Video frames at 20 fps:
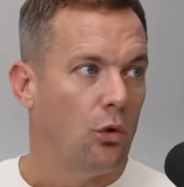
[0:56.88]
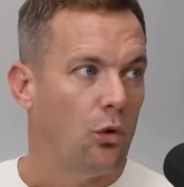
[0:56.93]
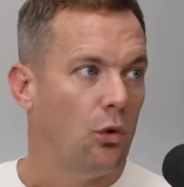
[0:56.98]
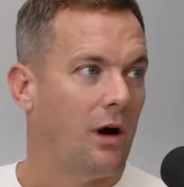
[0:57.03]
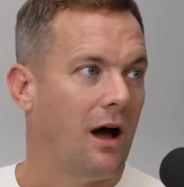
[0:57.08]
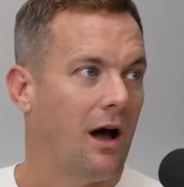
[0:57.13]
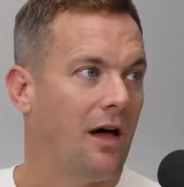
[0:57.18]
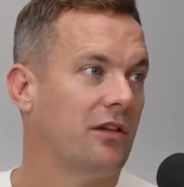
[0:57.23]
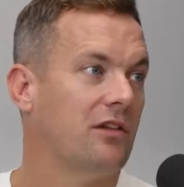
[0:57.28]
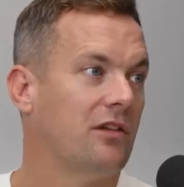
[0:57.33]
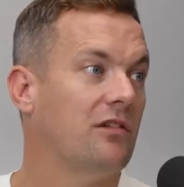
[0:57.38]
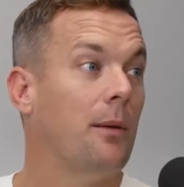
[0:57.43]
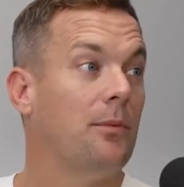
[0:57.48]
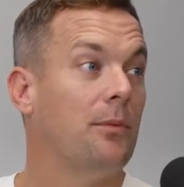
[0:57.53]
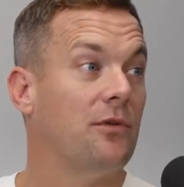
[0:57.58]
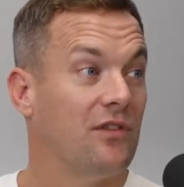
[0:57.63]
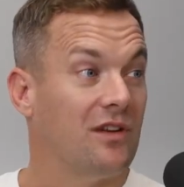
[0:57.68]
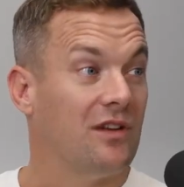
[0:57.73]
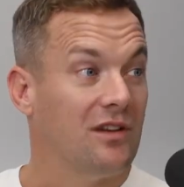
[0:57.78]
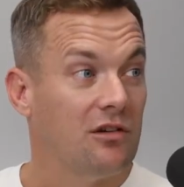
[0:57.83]
or other
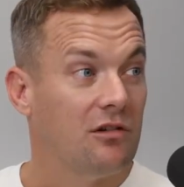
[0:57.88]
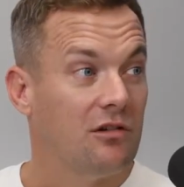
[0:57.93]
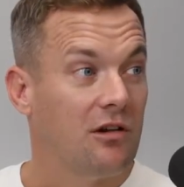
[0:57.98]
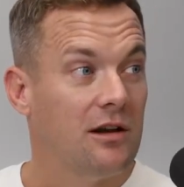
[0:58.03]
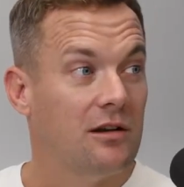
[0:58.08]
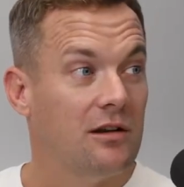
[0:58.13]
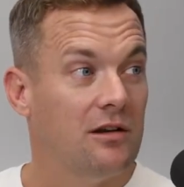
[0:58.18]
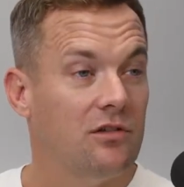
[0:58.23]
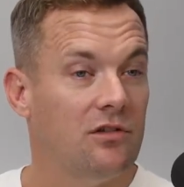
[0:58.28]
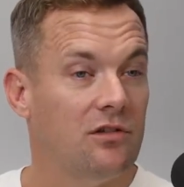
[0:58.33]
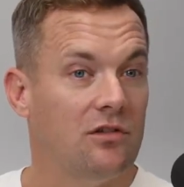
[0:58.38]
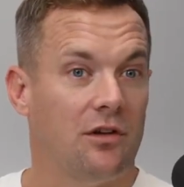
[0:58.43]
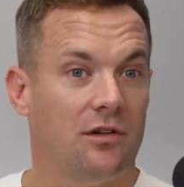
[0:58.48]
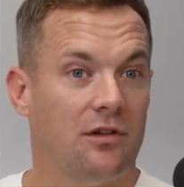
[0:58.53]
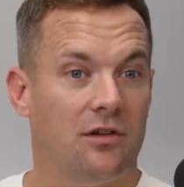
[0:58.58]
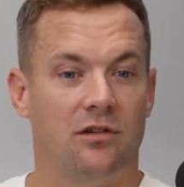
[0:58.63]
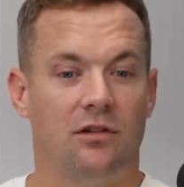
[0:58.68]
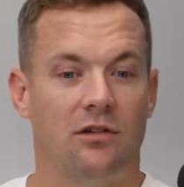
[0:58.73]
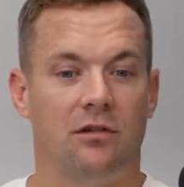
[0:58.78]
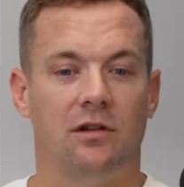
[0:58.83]
types of integrators, not
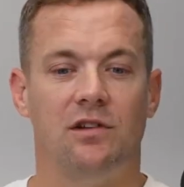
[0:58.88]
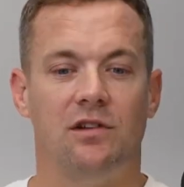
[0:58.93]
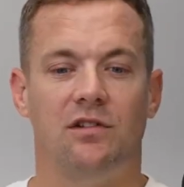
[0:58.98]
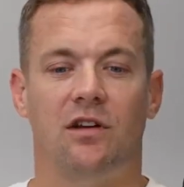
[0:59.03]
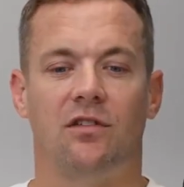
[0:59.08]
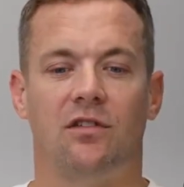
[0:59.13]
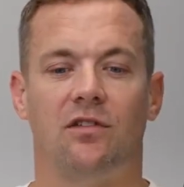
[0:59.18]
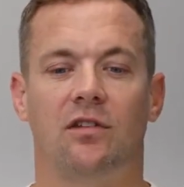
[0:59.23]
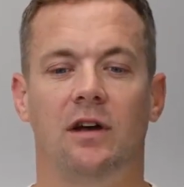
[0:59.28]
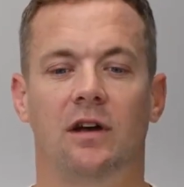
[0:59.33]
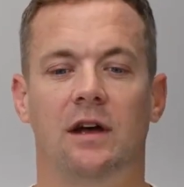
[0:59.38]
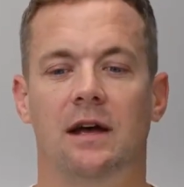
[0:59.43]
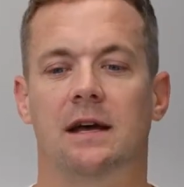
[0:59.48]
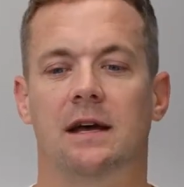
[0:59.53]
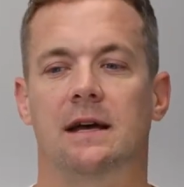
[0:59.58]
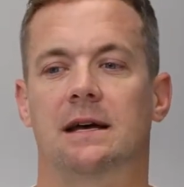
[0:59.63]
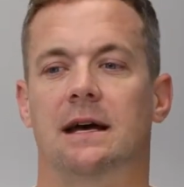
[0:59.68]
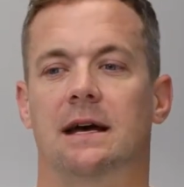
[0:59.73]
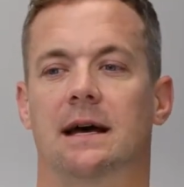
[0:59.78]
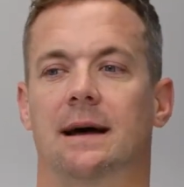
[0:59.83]
necessarily just
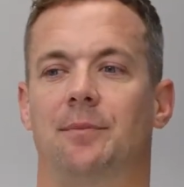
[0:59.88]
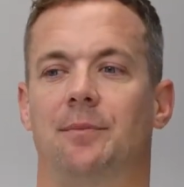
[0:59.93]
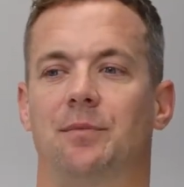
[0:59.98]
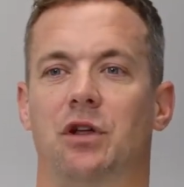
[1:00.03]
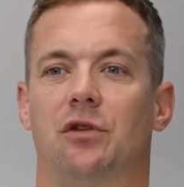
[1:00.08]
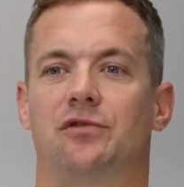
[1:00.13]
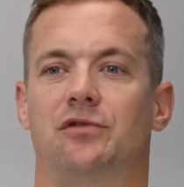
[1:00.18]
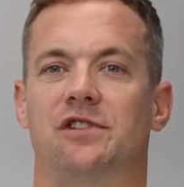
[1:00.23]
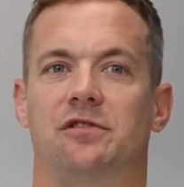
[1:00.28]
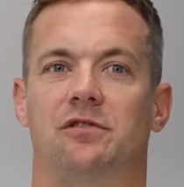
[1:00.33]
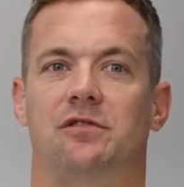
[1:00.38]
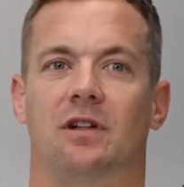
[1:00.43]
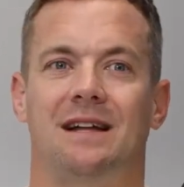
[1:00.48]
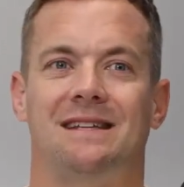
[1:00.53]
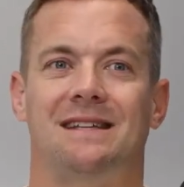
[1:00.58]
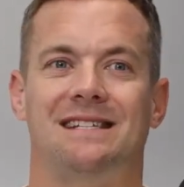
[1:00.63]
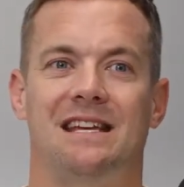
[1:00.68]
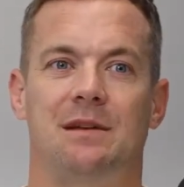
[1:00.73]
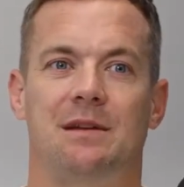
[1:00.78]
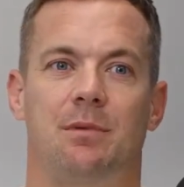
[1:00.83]
general
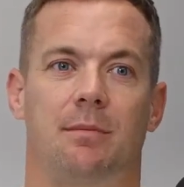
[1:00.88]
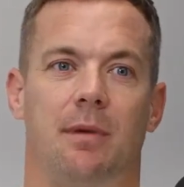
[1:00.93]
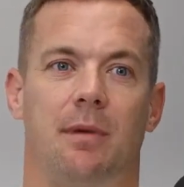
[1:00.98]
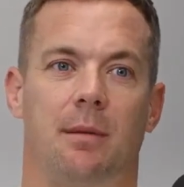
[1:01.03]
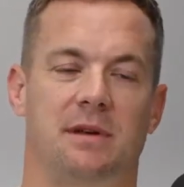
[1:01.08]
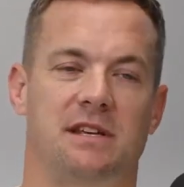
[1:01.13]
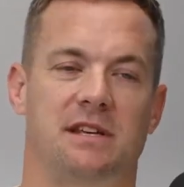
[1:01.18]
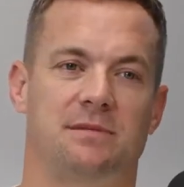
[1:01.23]
IT, but maybe